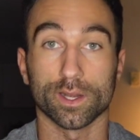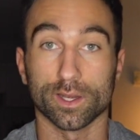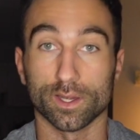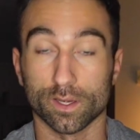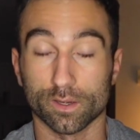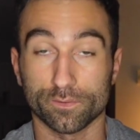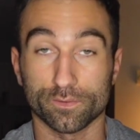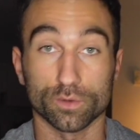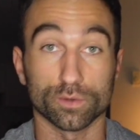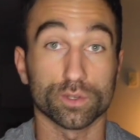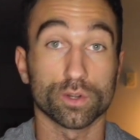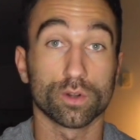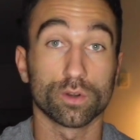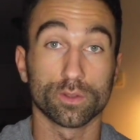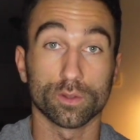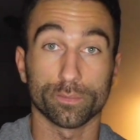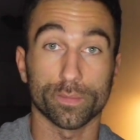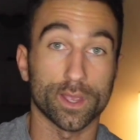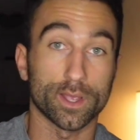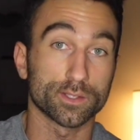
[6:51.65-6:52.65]
and if you turn
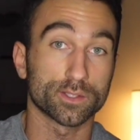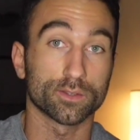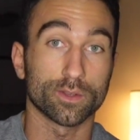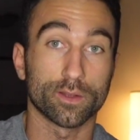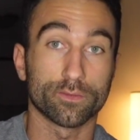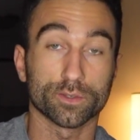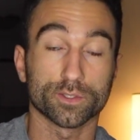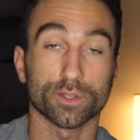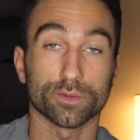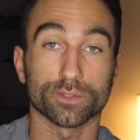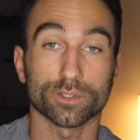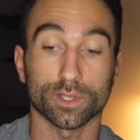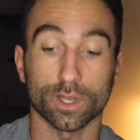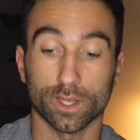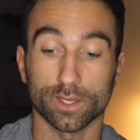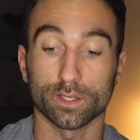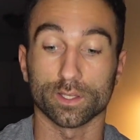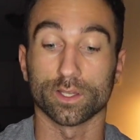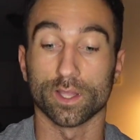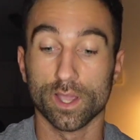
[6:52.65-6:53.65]
the pencil ever so
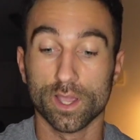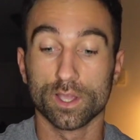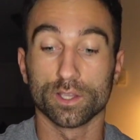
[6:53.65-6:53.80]
slightly,